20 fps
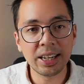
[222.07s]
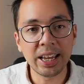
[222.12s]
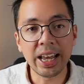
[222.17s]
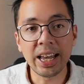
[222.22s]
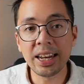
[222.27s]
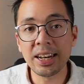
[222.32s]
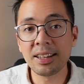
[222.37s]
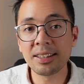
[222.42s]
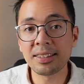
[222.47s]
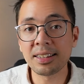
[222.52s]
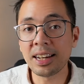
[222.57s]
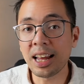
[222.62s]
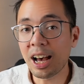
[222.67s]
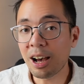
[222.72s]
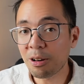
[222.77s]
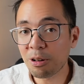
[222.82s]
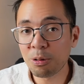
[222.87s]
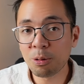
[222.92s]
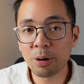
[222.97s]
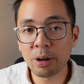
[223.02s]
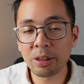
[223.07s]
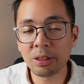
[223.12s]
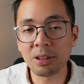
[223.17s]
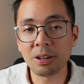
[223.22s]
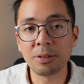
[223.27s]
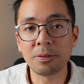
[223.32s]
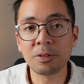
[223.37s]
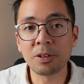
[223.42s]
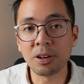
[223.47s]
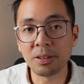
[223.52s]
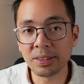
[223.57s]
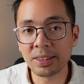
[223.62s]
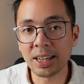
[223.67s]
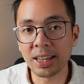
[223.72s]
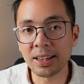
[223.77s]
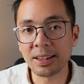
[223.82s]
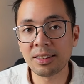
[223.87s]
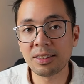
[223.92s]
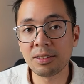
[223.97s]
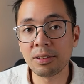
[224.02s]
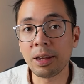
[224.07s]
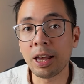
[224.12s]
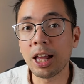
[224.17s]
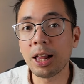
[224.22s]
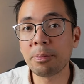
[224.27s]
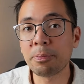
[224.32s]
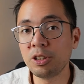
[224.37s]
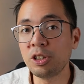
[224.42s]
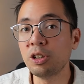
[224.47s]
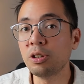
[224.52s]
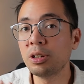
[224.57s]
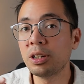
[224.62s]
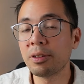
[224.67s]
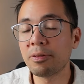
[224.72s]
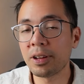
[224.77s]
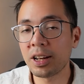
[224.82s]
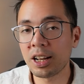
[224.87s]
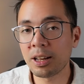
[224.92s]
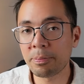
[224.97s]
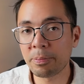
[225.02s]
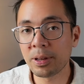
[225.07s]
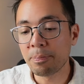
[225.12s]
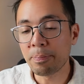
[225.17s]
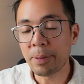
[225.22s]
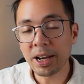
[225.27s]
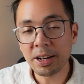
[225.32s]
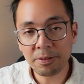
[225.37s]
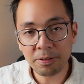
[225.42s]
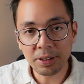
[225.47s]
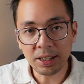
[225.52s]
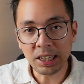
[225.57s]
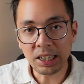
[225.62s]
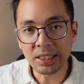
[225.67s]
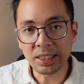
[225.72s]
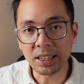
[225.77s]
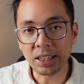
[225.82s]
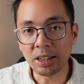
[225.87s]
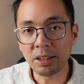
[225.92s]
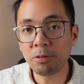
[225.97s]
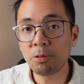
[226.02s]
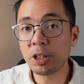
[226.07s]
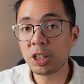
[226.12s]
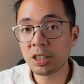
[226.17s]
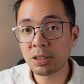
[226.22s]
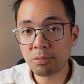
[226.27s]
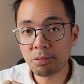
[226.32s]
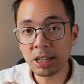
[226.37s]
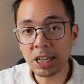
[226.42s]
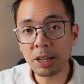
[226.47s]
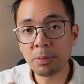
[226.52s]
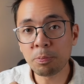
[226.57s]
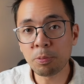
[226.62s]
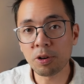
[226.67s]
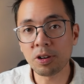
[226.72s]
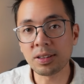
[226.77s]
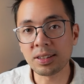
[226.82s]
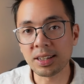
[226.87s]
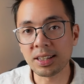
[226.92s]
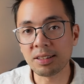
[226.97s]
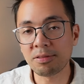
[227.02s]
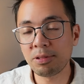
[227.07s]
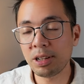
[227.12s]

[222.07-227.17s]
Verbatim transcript: and it's an hour worth of content to help you develop mindful eating, which is really important.